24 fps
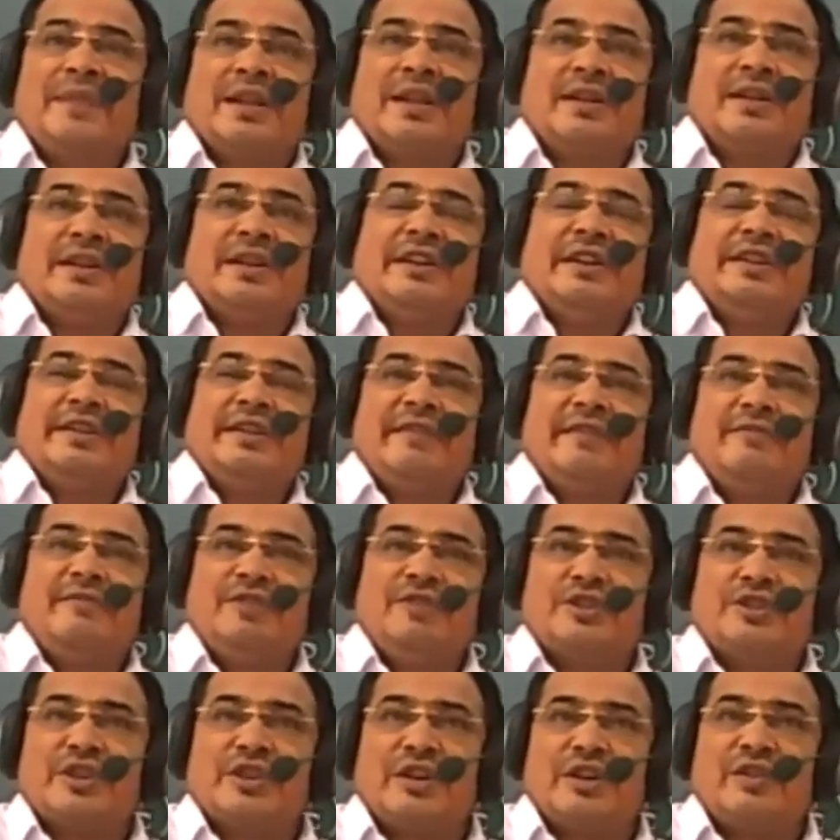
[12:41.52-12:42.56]
green
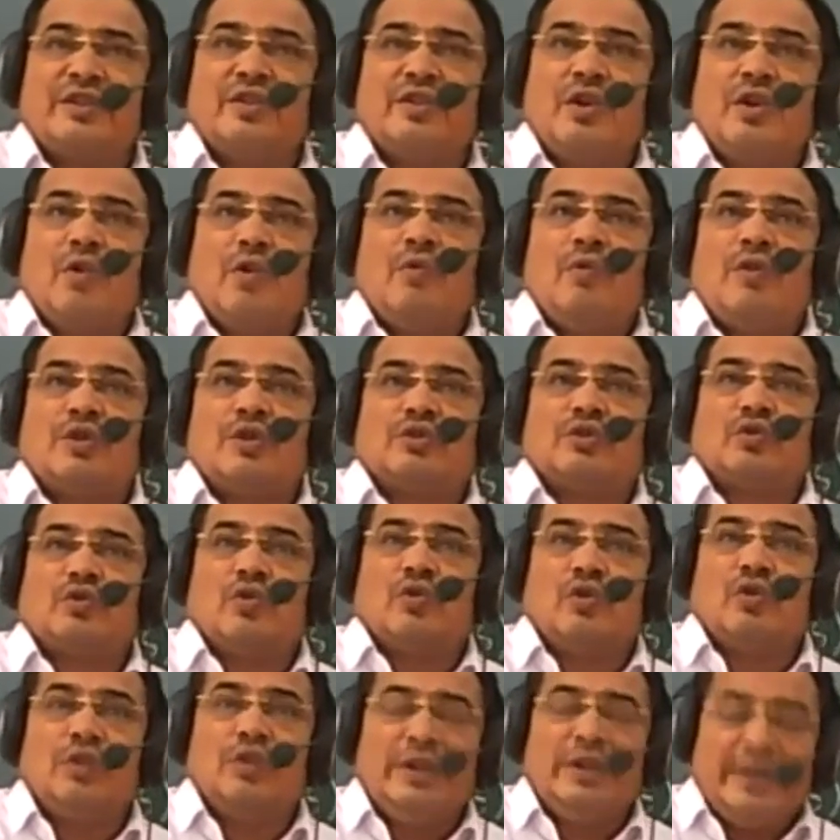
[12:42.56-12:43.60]
revolution was
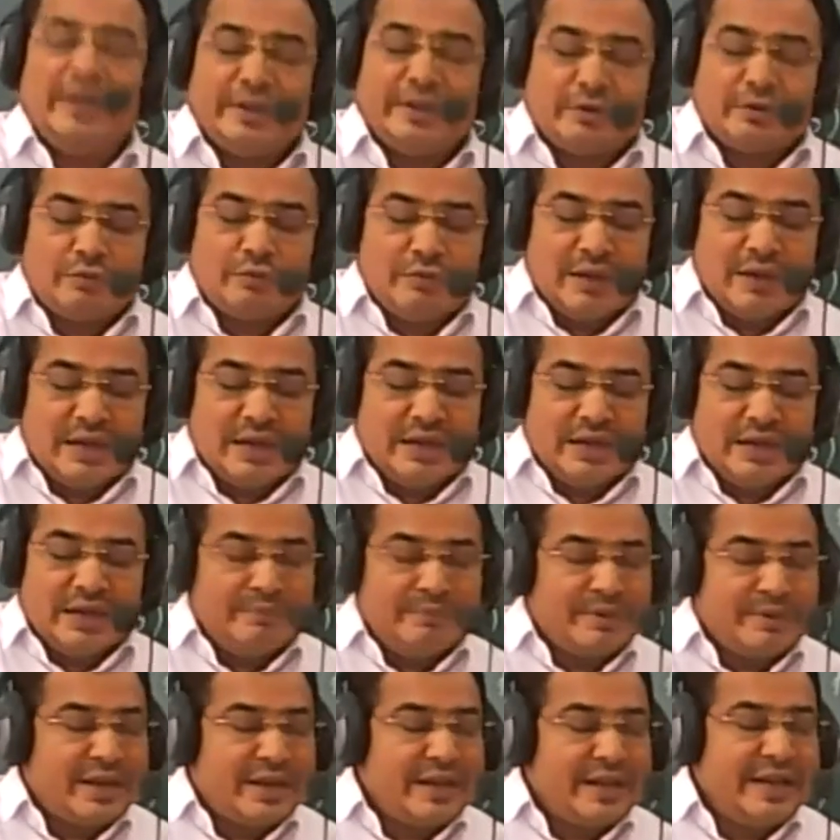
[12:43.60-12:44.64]
only to a
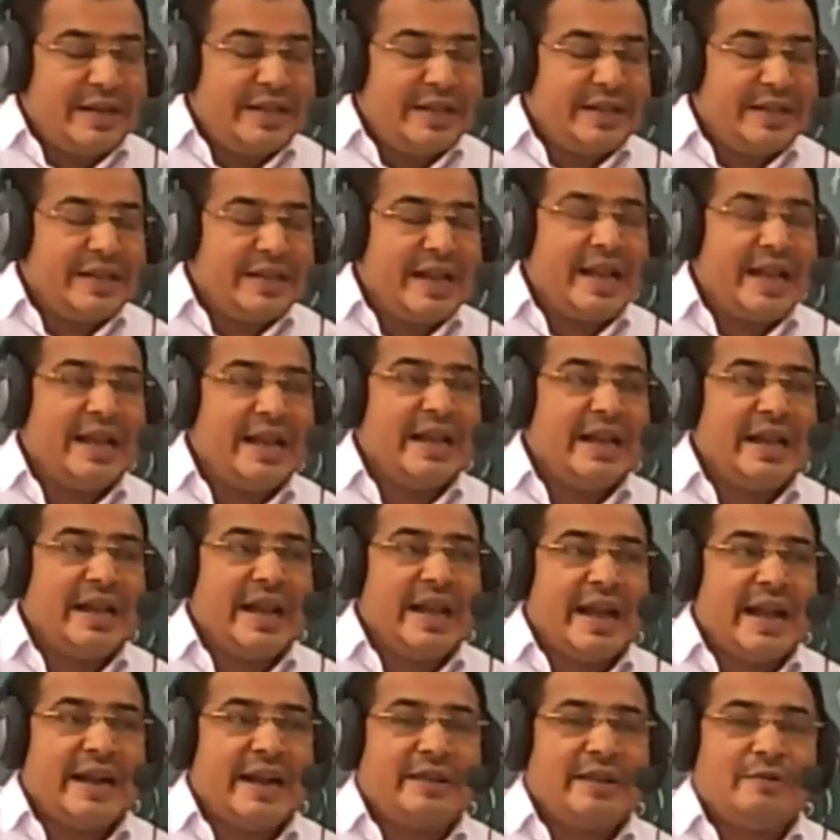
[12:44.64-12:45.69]
limited area
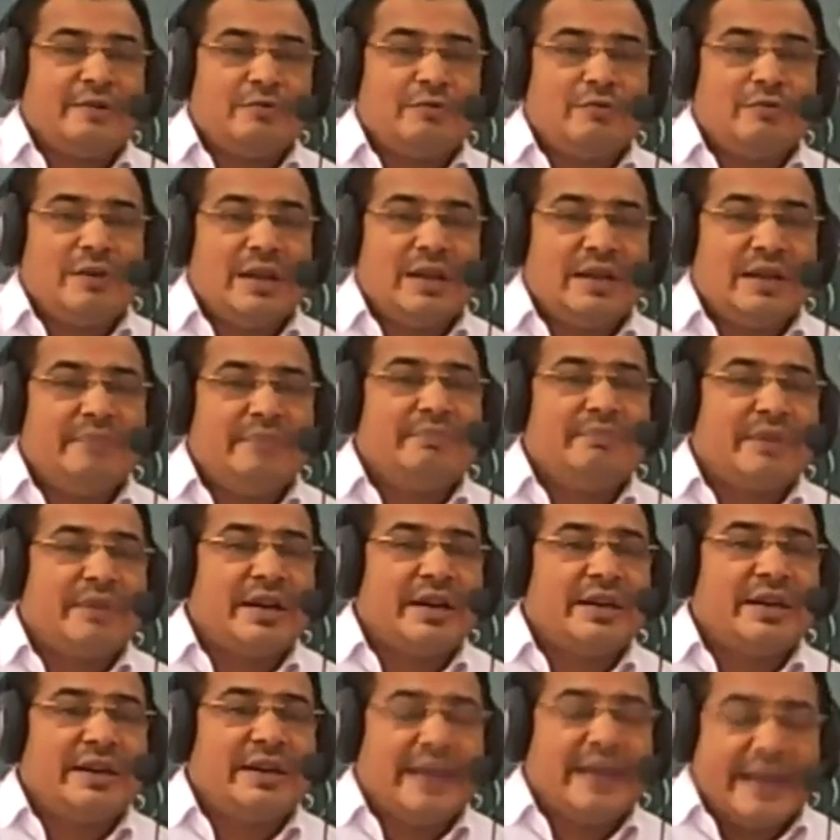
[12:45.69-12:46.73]
and to a
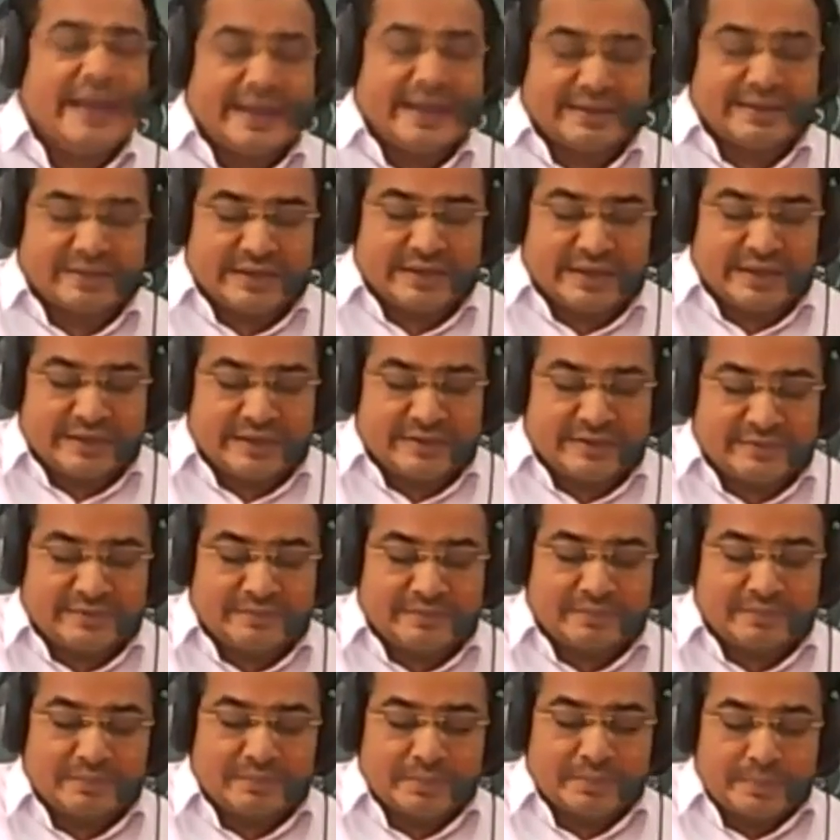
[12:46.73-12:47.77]
limited extent.
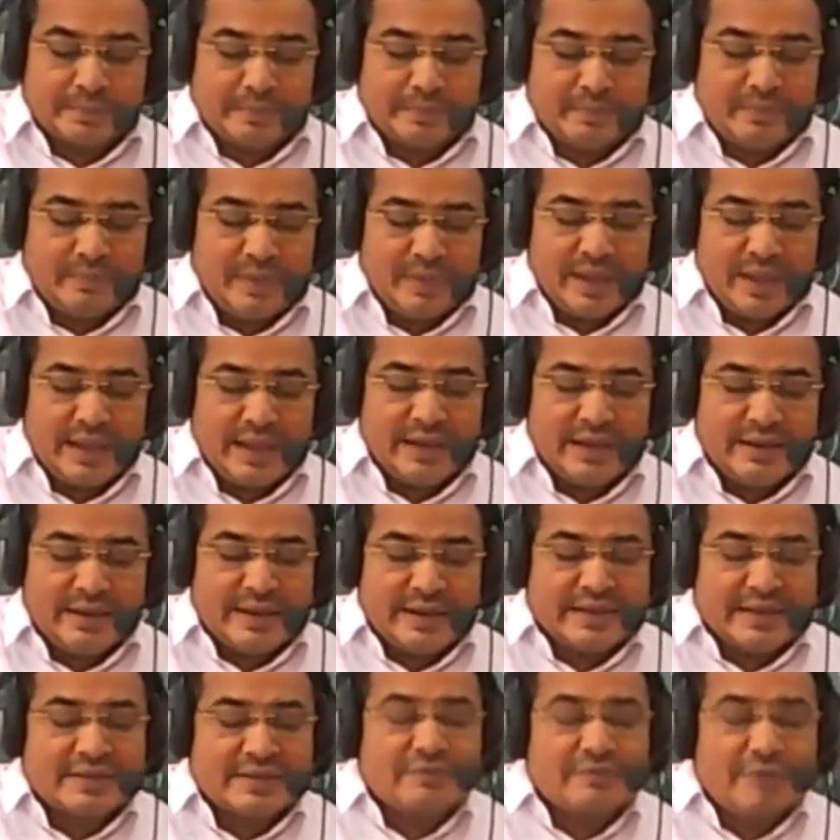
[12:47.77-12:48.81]

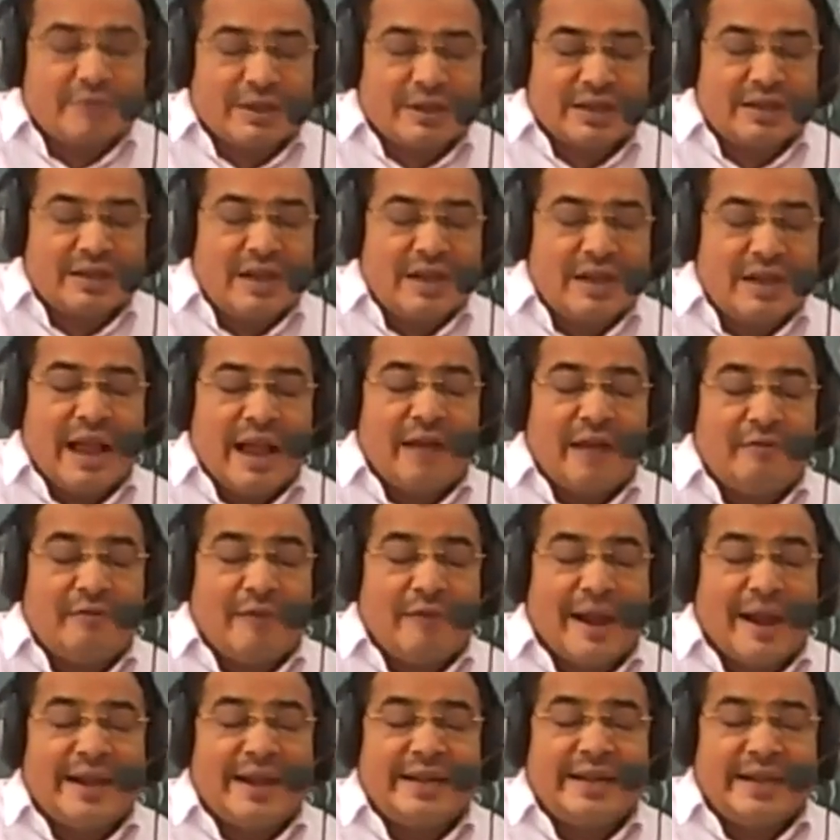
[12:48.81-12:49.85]
Next one, a
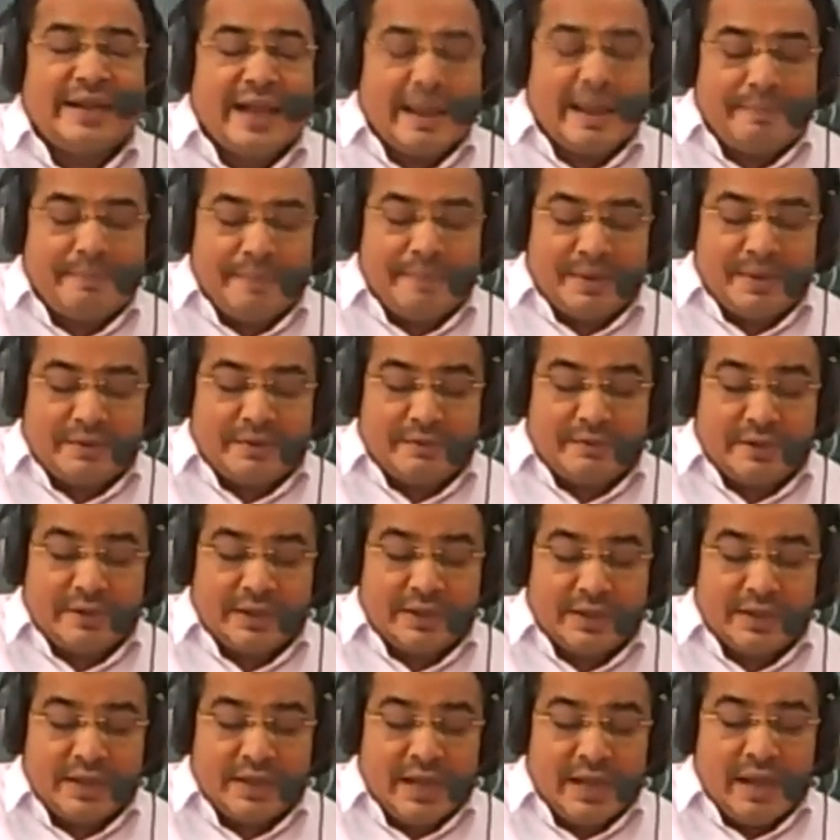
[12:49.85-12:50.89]
wide gap
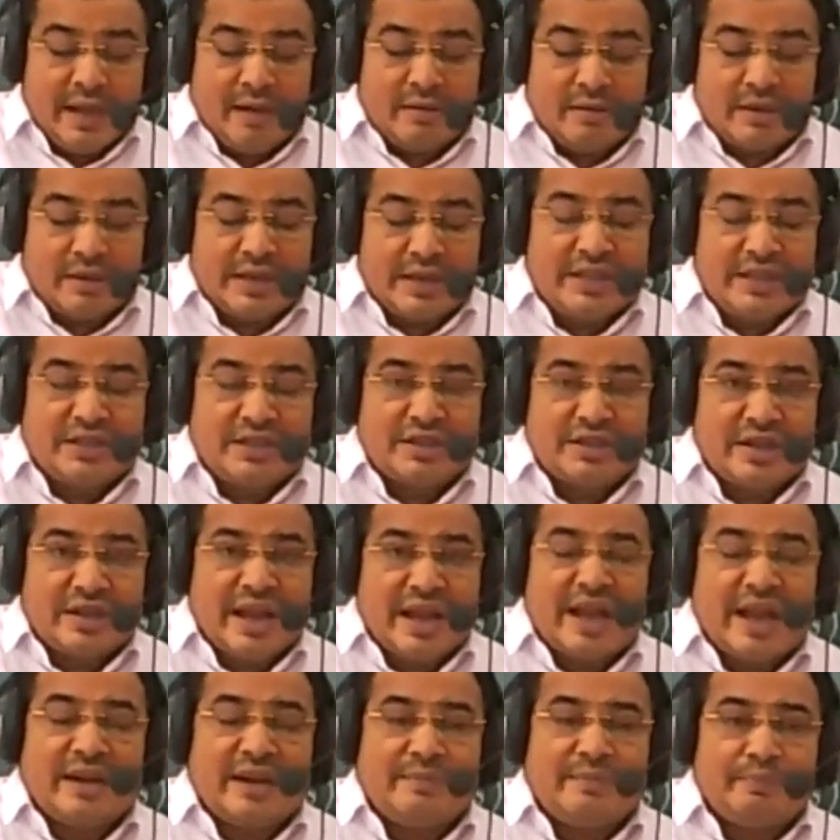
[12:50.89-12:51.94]
between rich
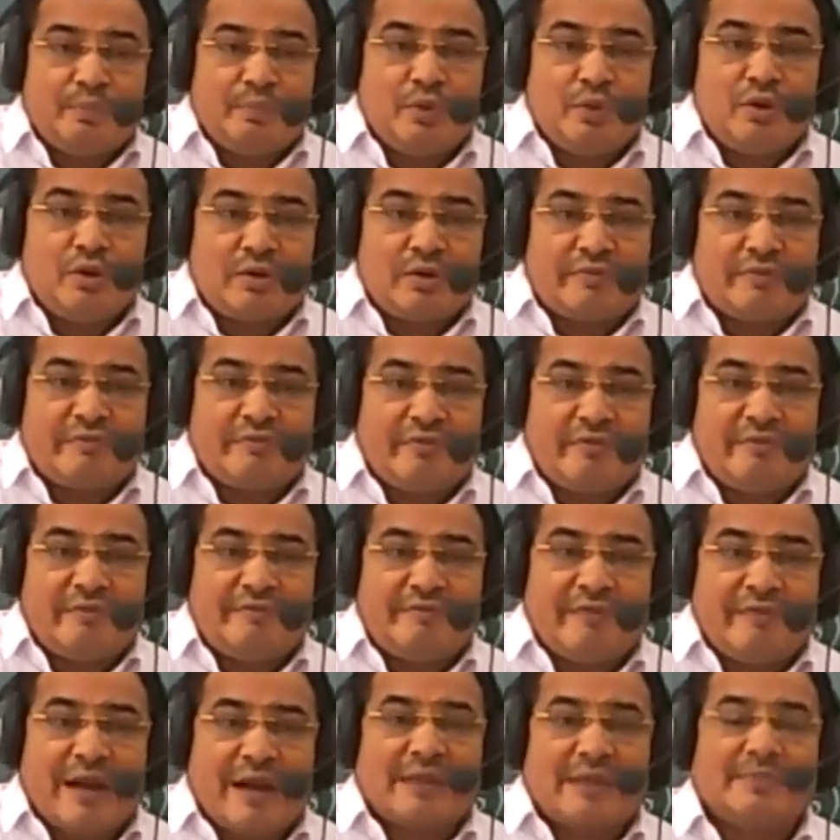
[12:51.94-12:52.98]
and poor
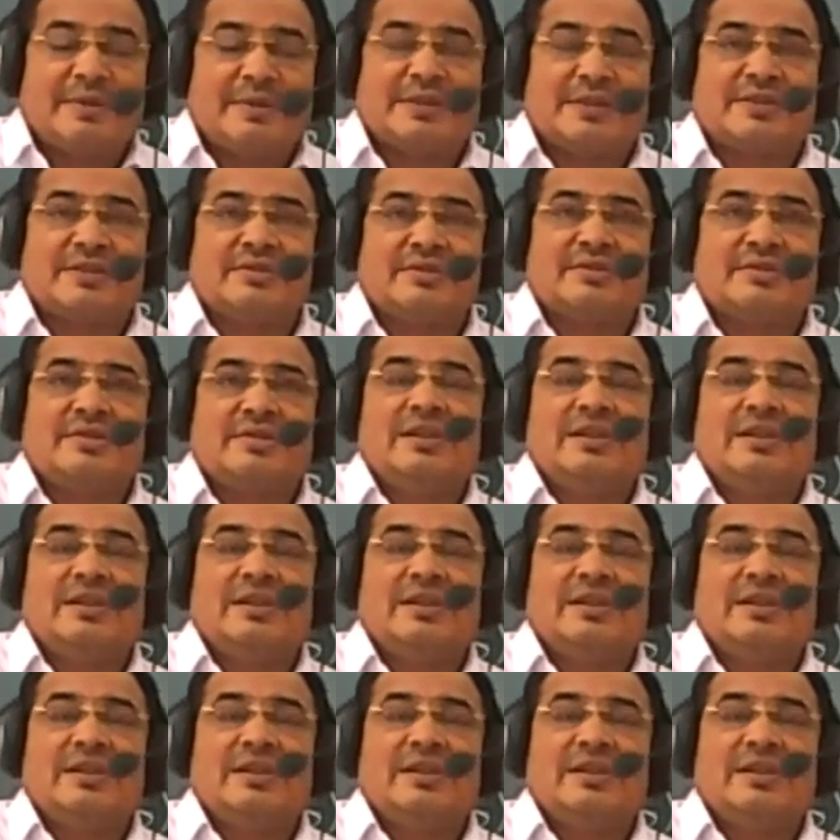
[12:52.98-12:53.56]
farmers.